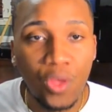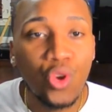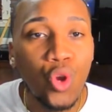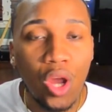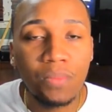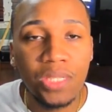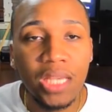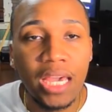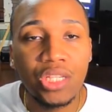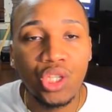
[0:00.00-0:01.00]
You know what I'm
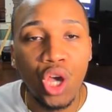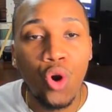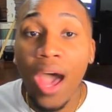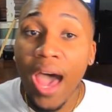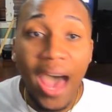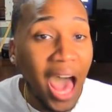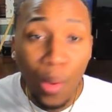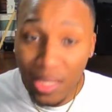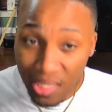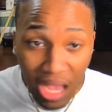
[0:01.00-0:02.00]
saying? So
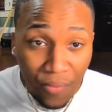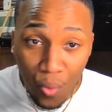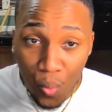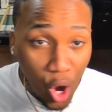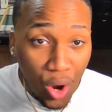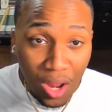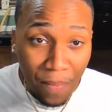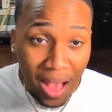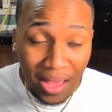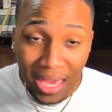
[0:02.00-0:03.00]
I was never worried
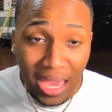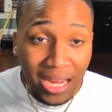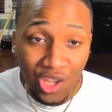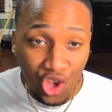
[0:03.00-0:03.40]
about Kandi